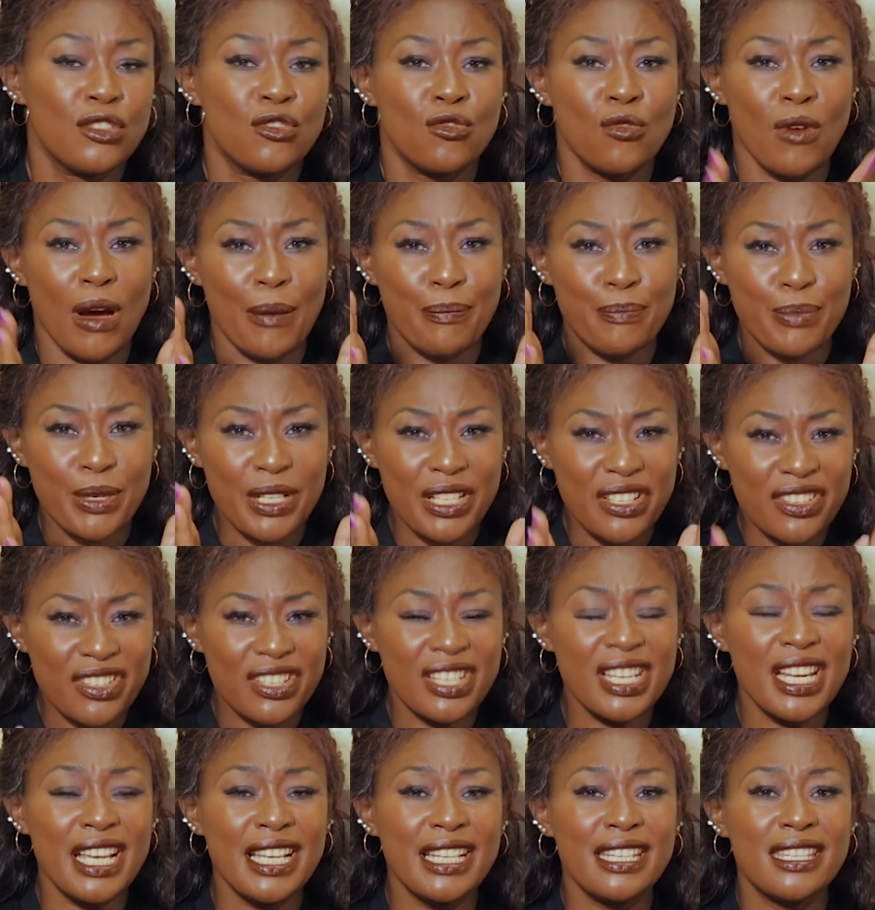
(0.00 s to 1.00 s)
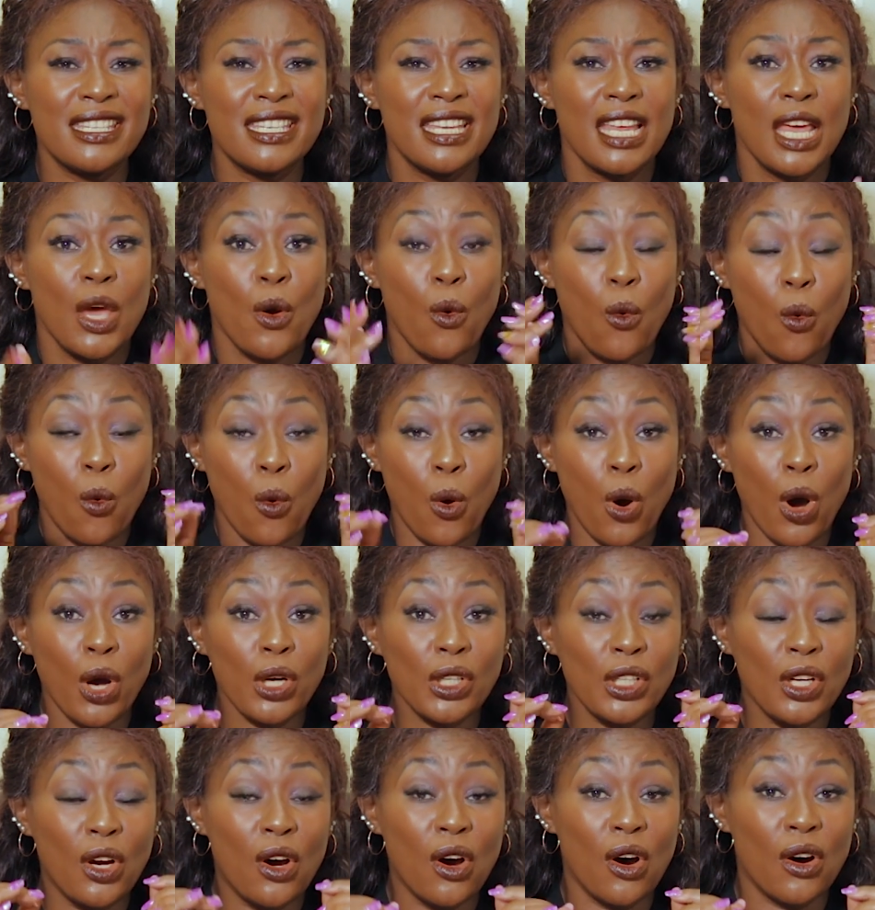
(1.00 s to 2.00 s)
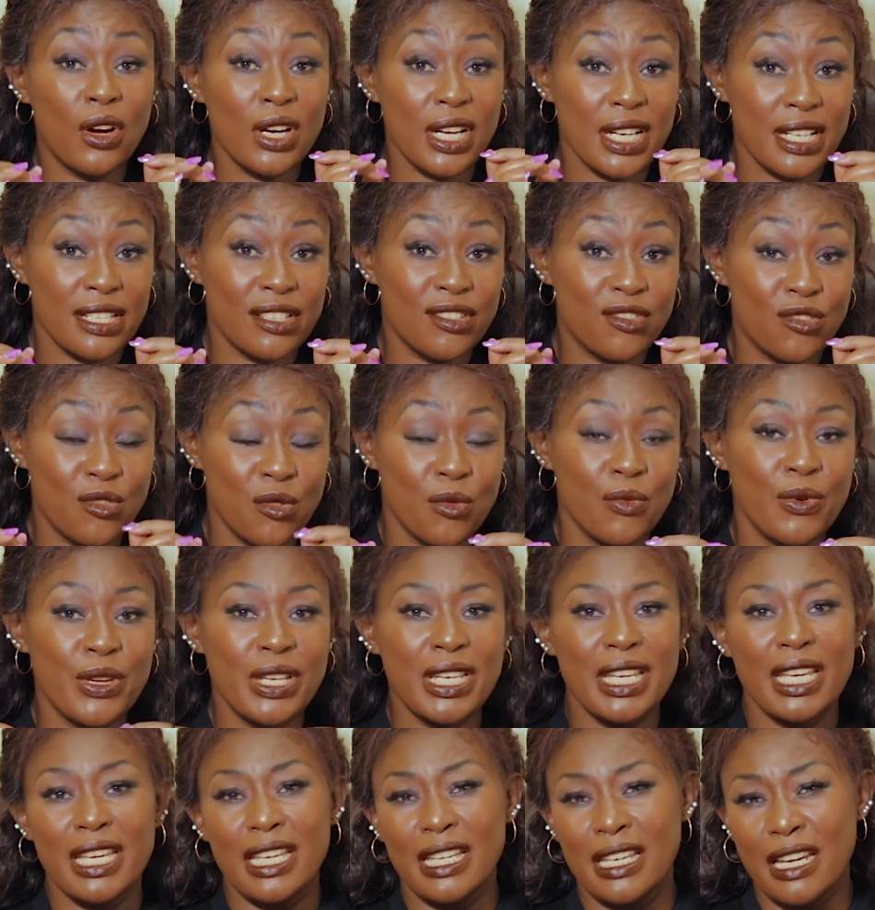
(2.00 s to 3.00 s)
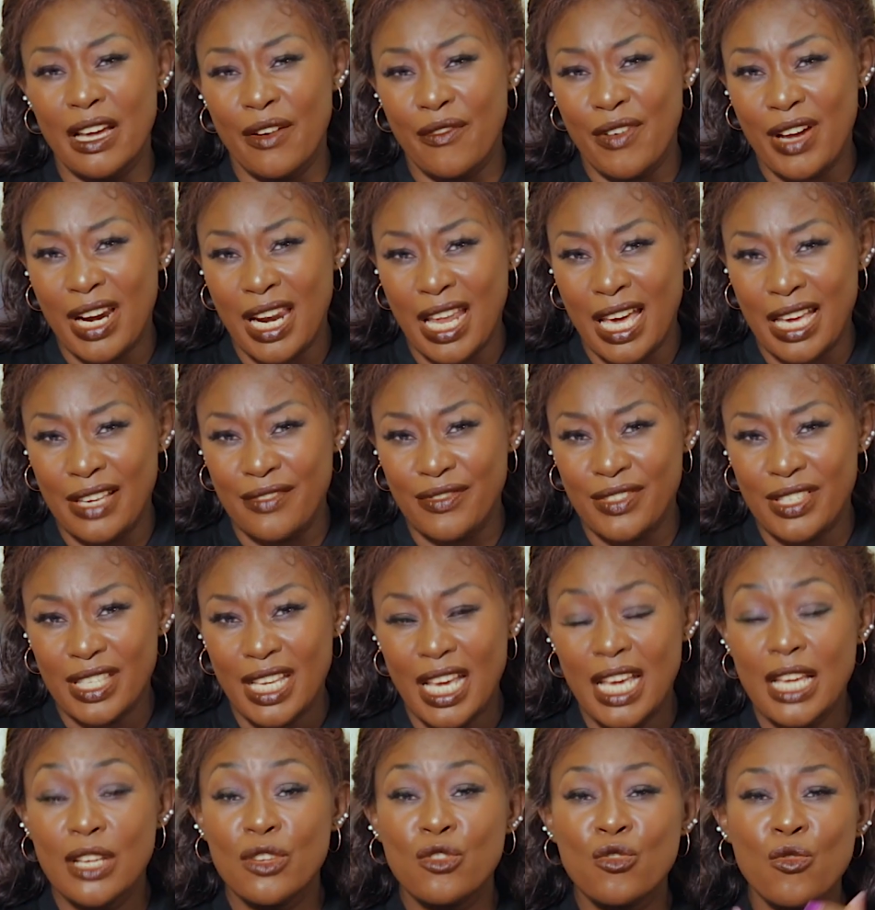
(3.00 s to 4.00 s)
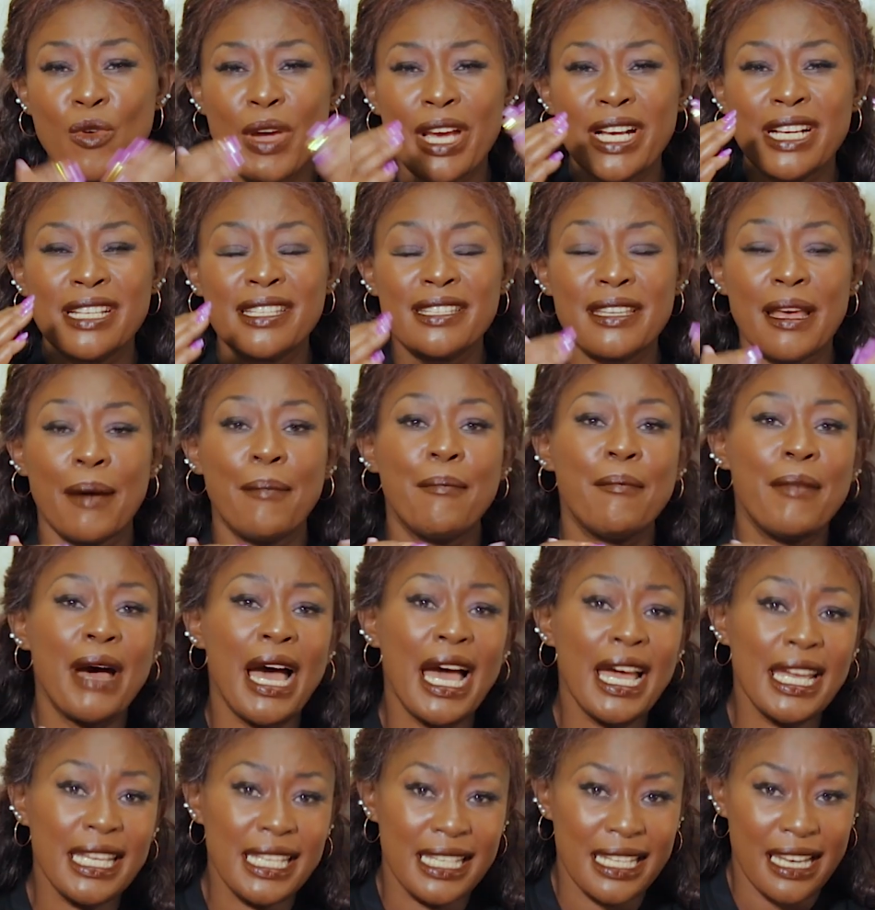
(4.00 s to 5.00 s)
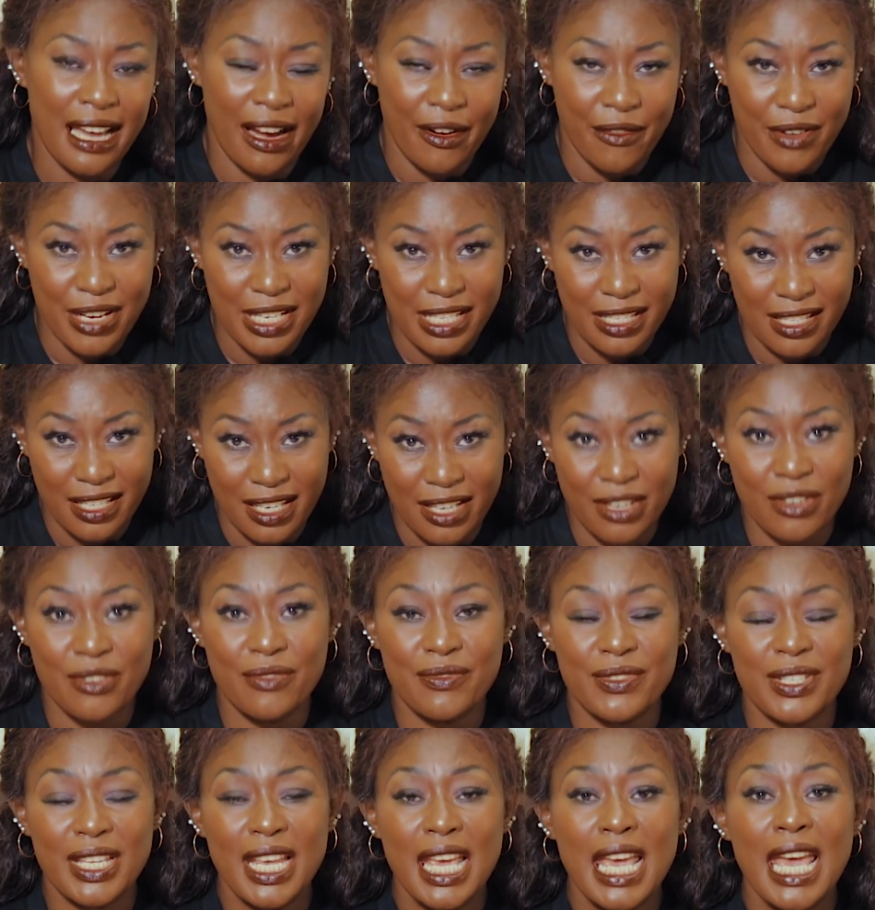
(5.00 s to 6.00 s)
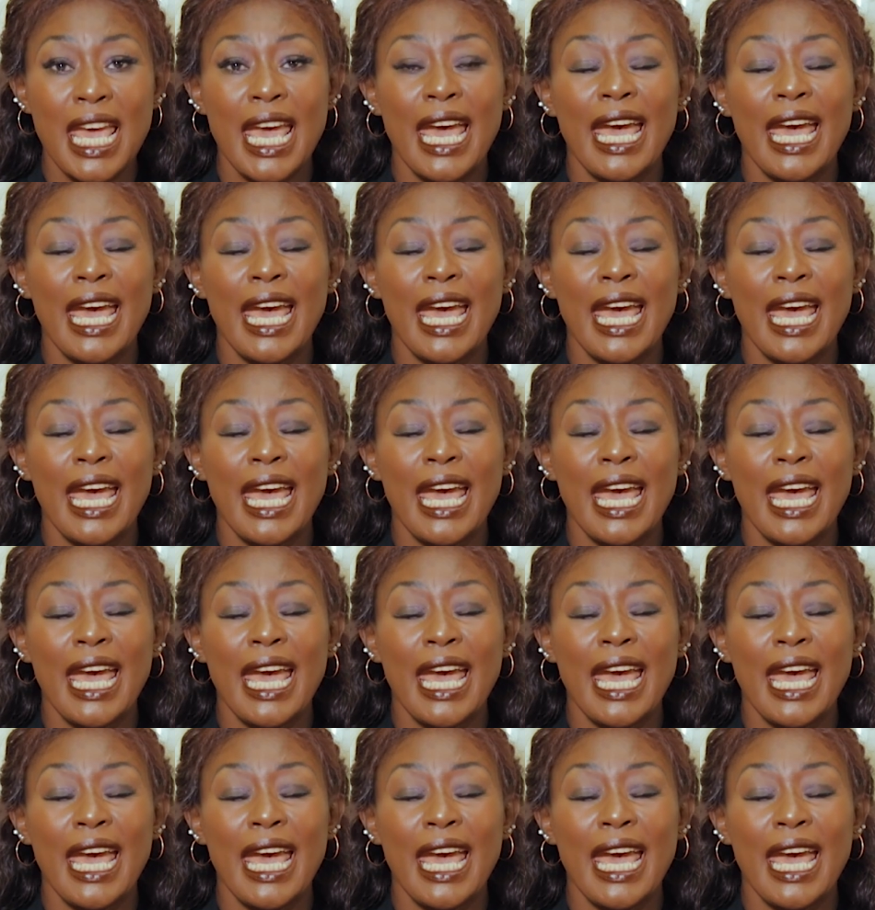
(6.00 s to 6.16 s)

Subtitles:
to appreciate what God is doing in our lives, to examine ourselves,